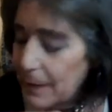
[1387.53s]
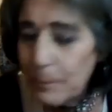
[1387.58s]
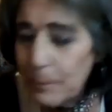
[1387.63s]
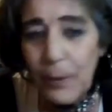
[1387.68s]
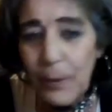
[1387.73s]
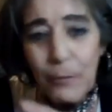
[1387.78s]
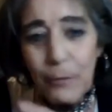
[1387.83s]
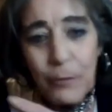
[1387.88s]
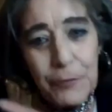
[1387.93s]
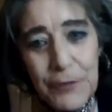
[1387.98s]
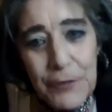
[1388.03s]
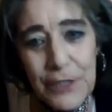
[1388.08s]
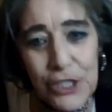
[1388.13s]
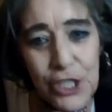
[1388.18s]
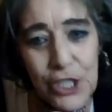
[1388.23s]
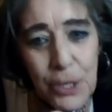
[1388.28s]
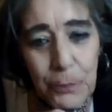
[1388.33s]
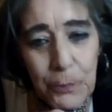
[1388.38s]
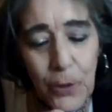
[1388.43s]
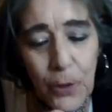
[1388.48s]
But we'll
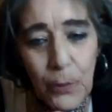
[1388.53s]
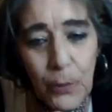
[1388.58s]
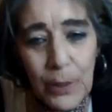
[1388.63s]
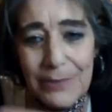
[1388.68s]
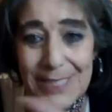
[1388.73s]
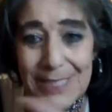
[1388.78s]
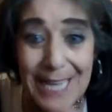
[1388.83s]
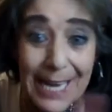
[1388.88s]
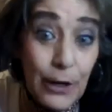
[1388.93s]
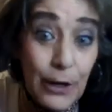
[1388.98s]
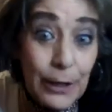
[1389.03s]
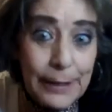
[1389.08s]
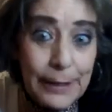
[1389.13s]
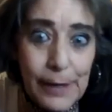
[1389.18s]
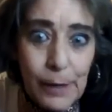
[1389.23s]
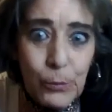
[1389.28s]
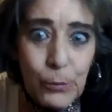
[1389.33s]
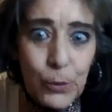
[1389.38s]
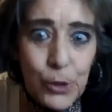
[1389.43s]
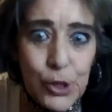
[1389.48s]
finish up our wreaths. I got to
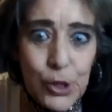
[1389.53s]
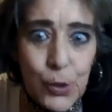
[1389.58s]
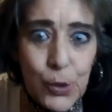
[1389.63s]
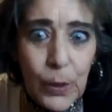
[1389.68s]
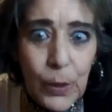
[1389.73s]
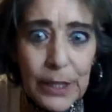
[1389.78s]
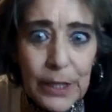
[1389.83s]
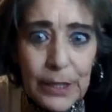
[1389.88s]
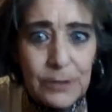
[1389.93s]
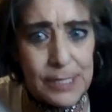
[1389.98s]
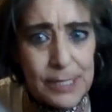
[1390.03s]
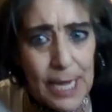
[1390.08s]
cut more squares.